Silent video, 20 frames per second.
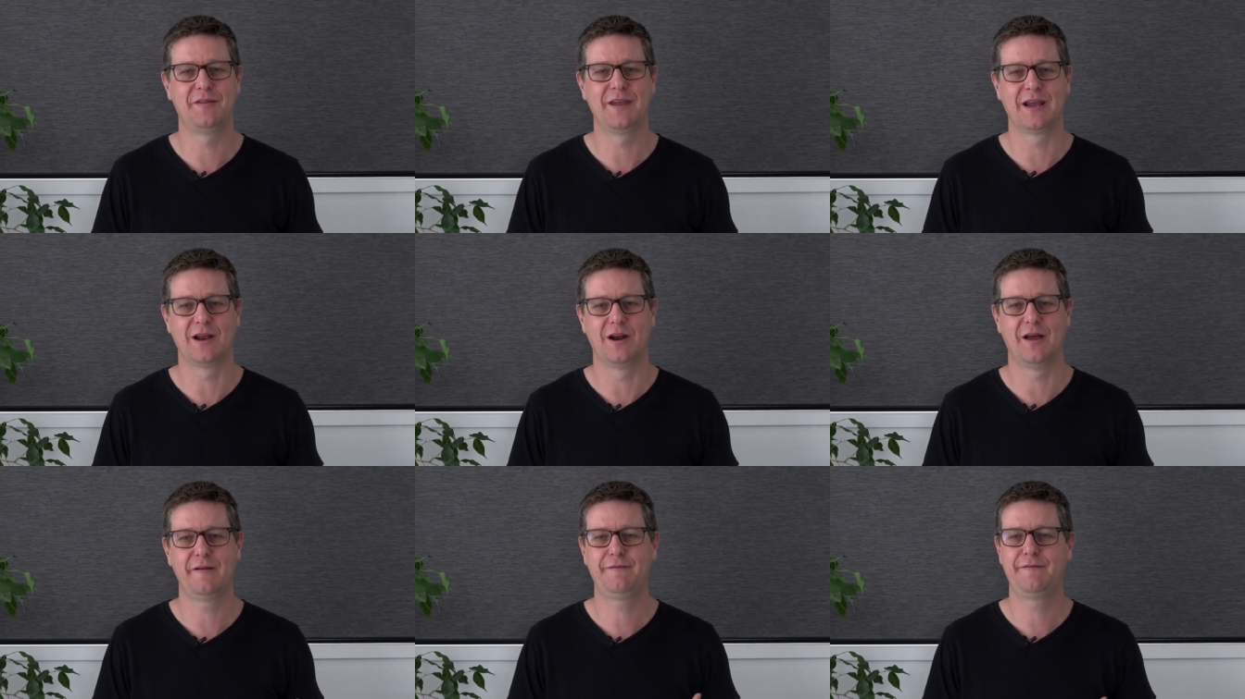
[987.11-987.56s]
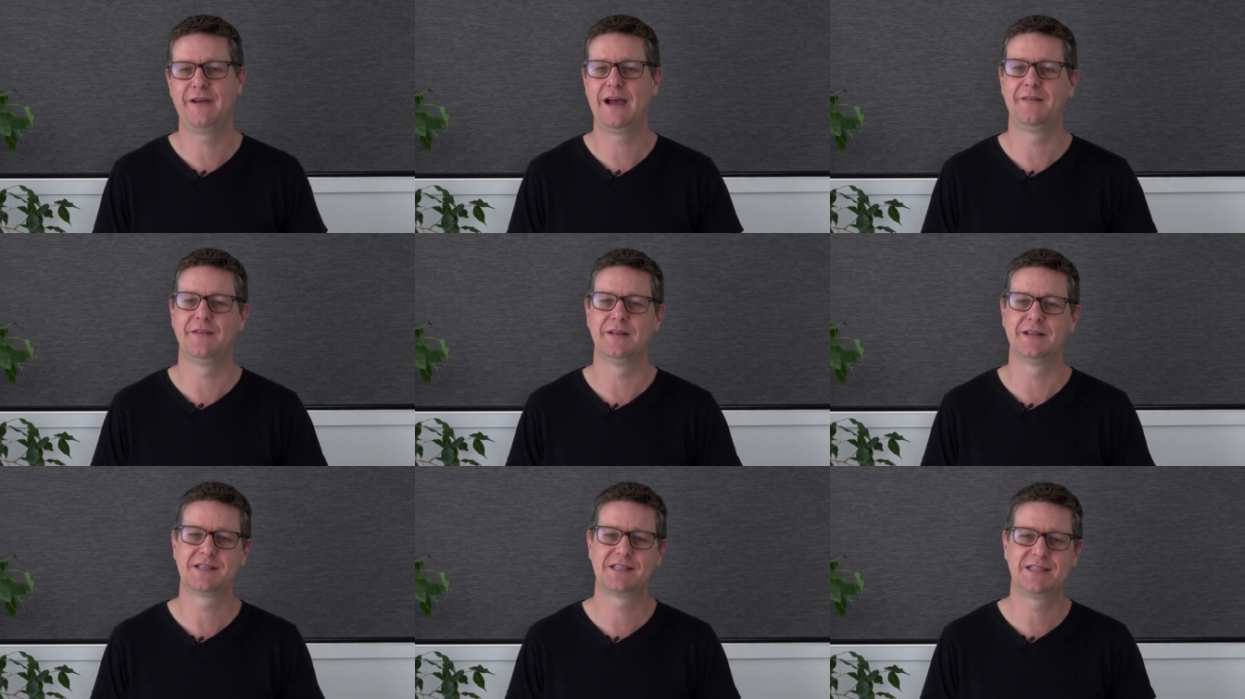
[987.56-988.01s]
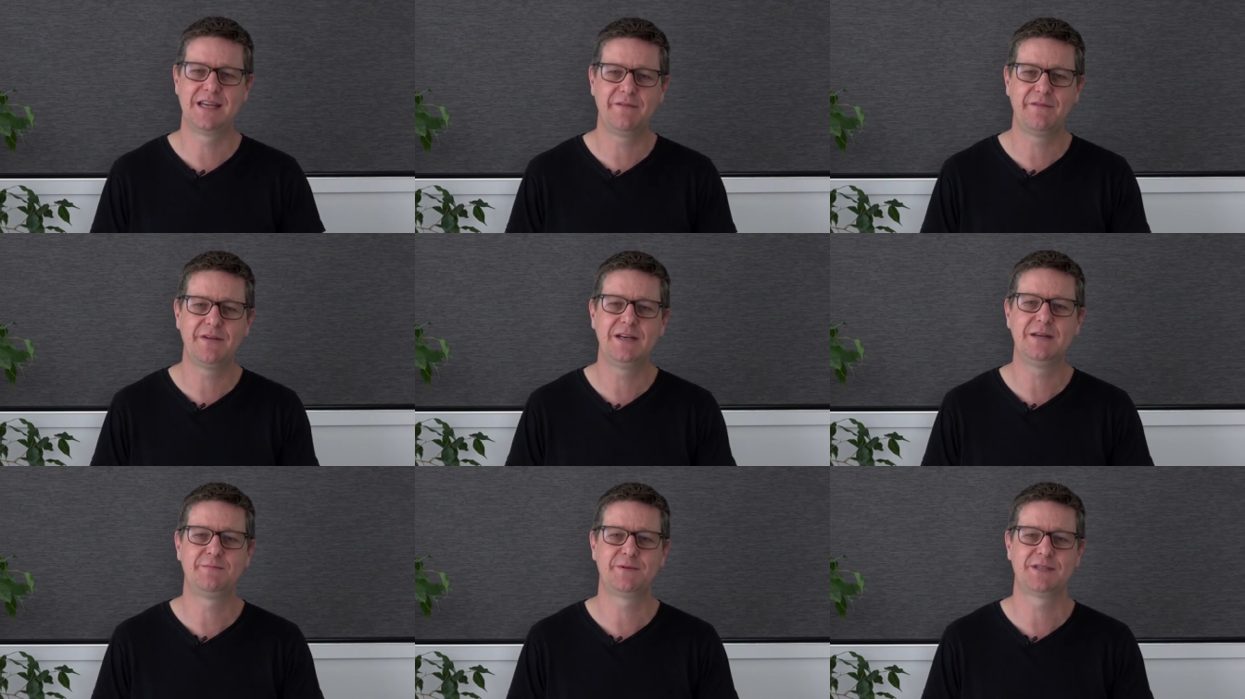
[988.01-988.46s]
thing and I found that
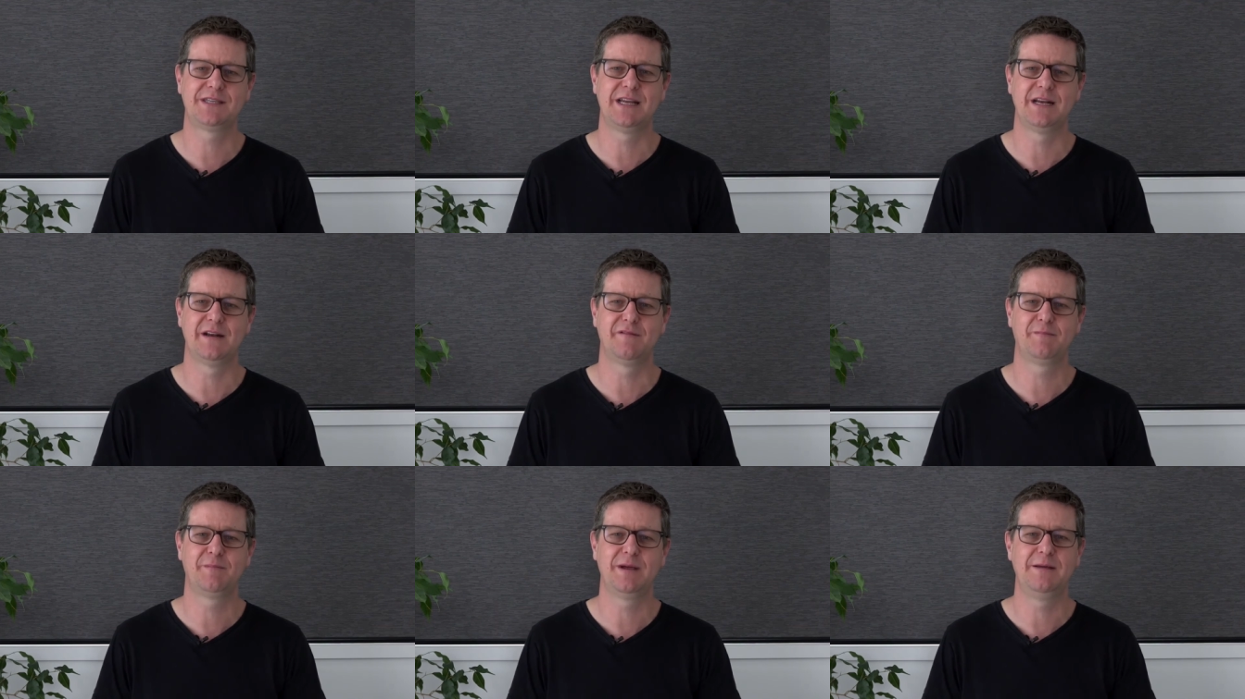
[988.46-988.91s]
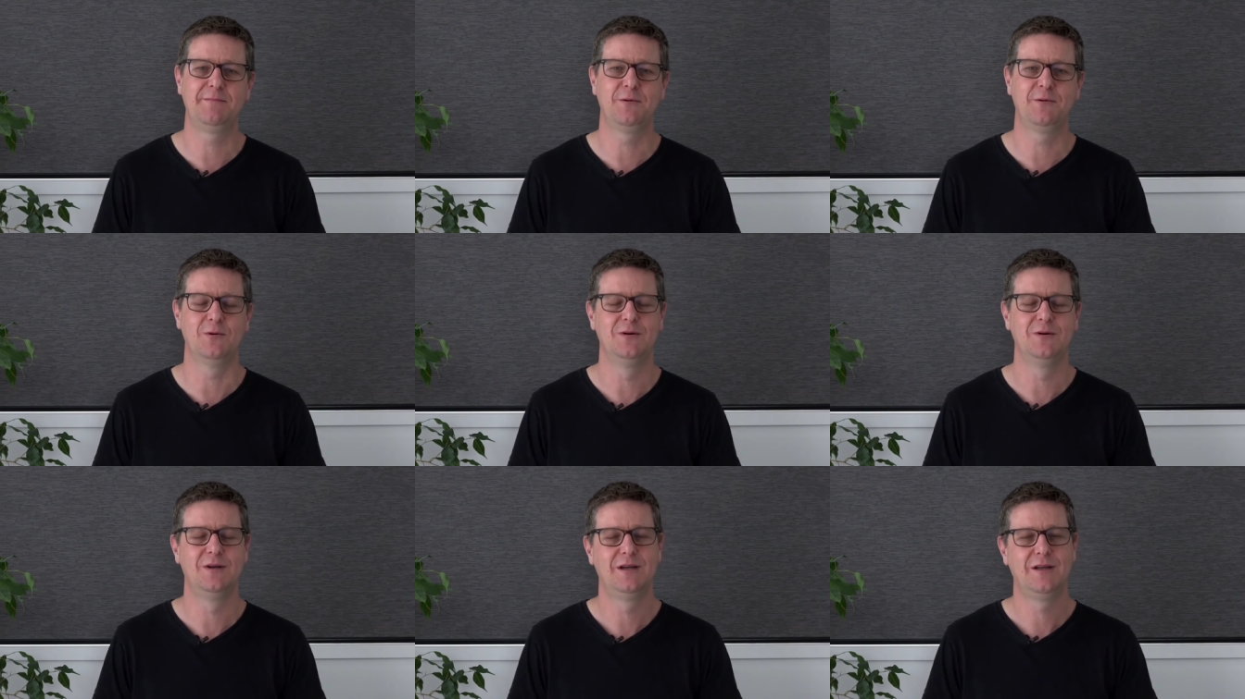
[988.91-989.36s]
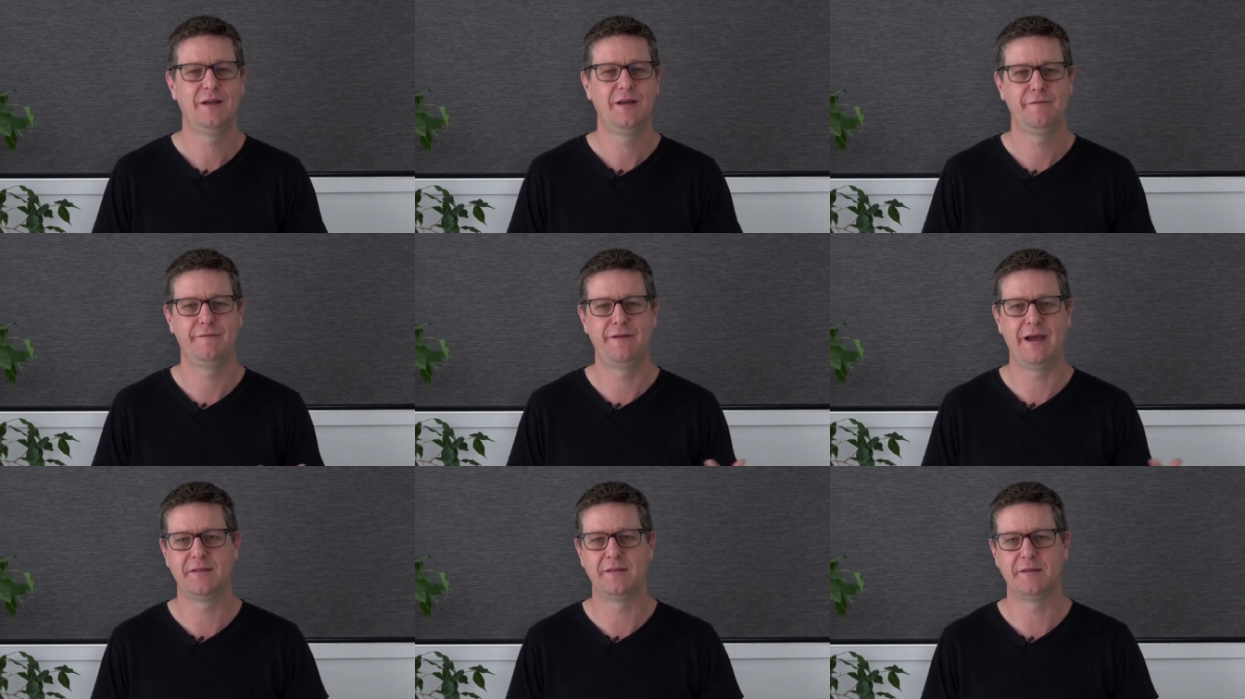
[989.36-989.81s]
70% of people
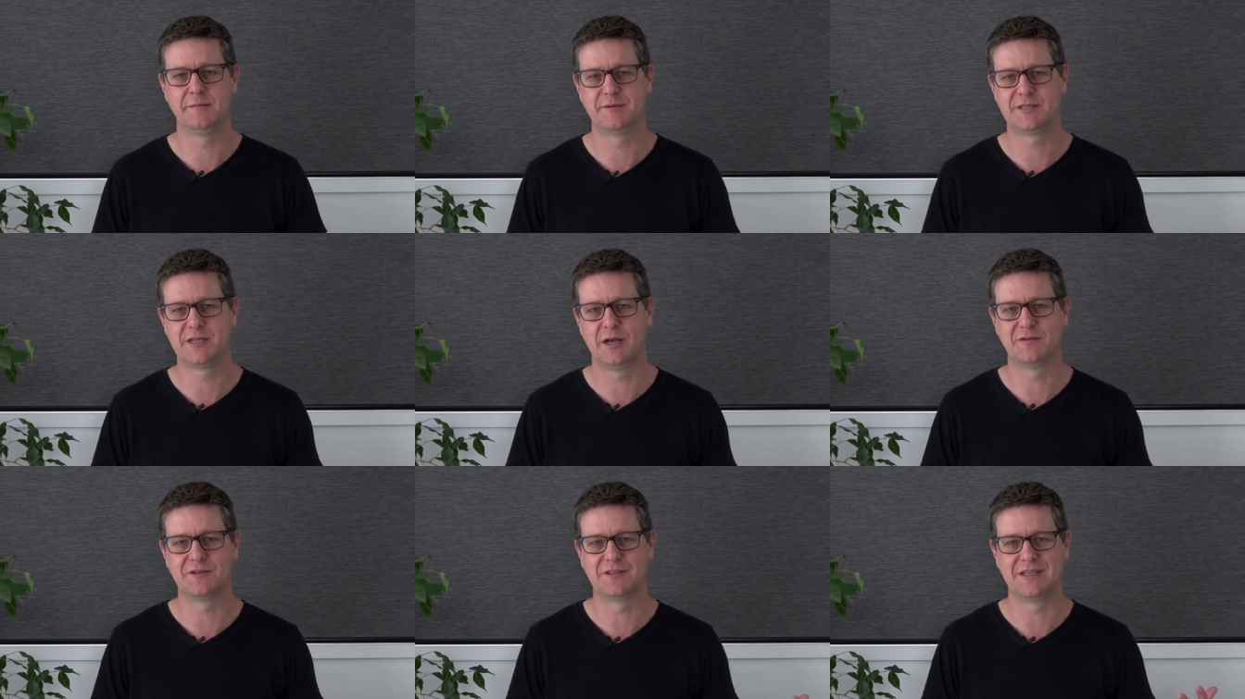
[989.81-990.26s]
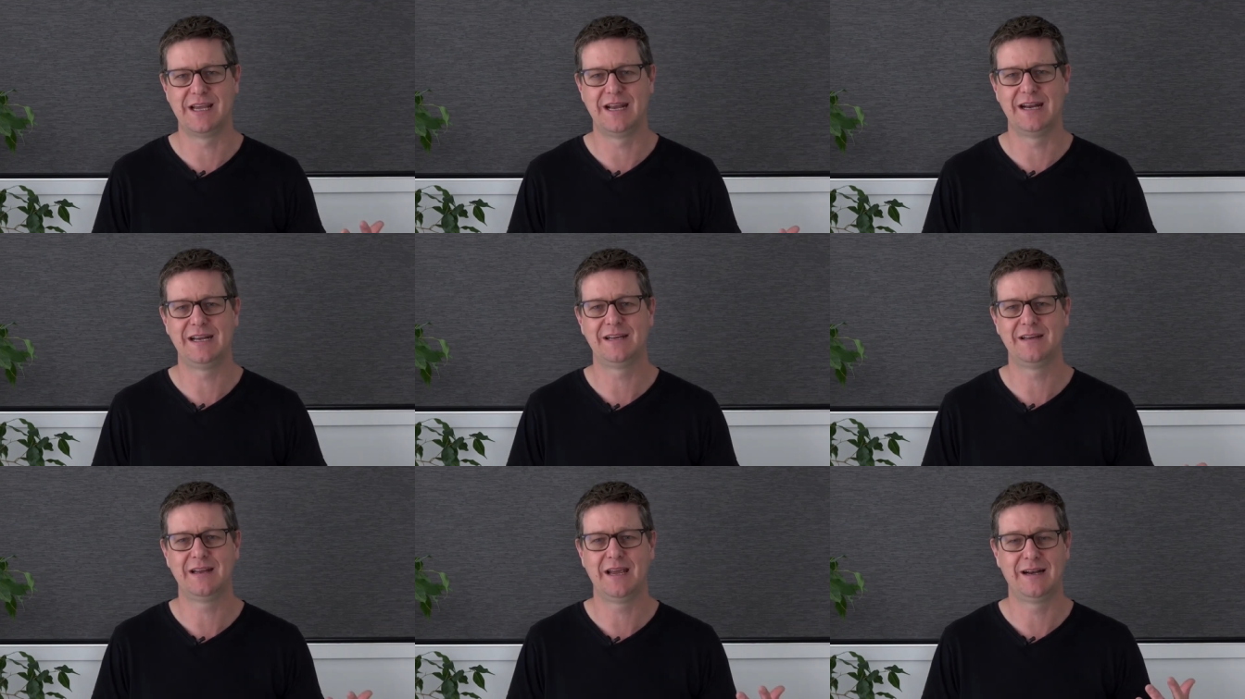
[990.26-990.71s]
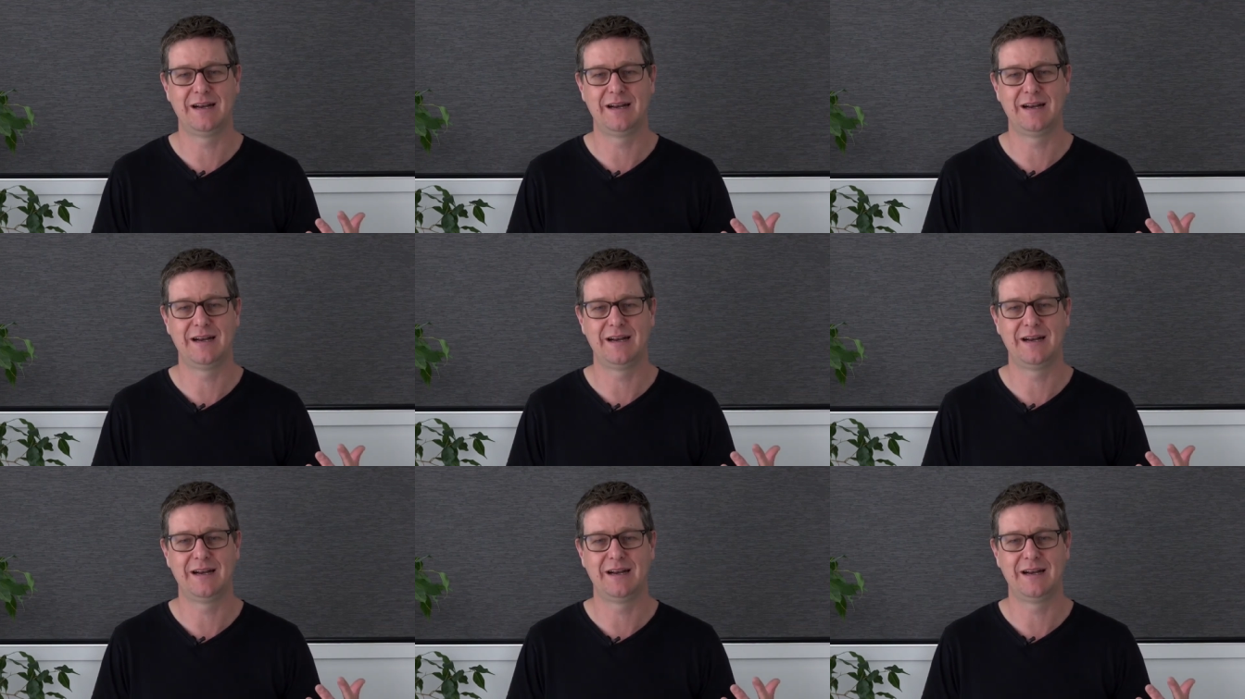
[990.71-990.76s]
found themselves getting,